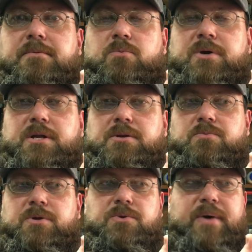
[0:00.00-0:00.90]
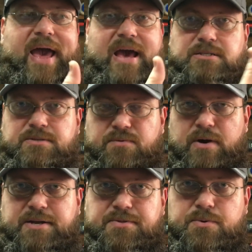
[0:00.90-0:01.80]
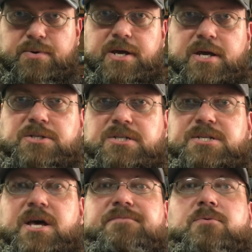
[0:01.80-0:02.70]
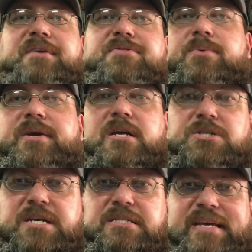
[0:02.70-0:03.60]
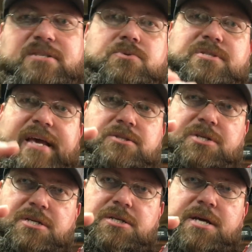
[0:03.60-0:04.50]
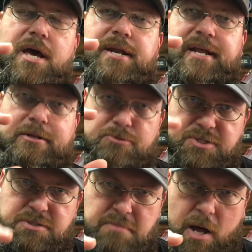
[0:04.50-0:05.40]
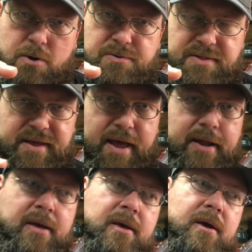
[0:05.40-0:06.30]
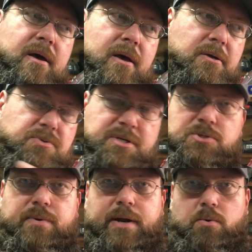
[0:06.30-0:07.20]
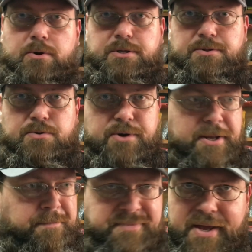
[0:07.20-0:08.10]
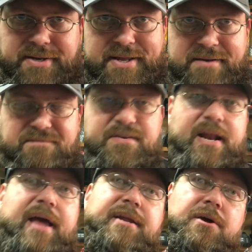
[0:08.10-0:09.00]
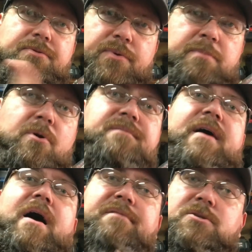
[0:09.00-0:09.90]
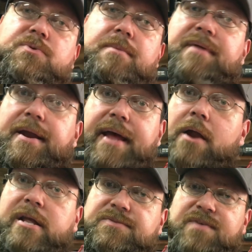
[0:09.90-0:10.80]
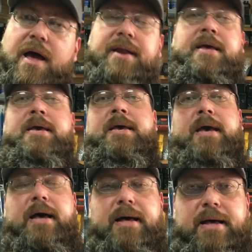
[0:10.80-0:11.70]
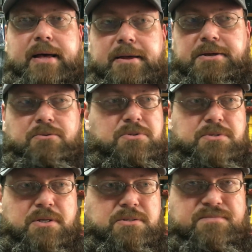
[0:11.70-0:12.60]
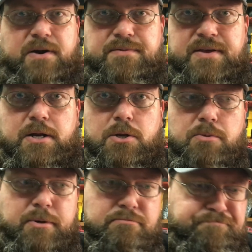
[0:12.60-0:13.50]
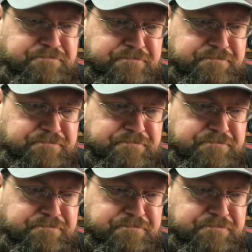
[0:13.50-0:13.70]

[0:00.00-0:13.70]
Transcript: when you ask for like a 3-inch, it's cut for a 3-inch intake, so it's actually cut a little smaller than that. So initially when I ordered the 3, it didn't fit. I had to go 3.5 and trim that down. That's fine. It's very thin aluminum,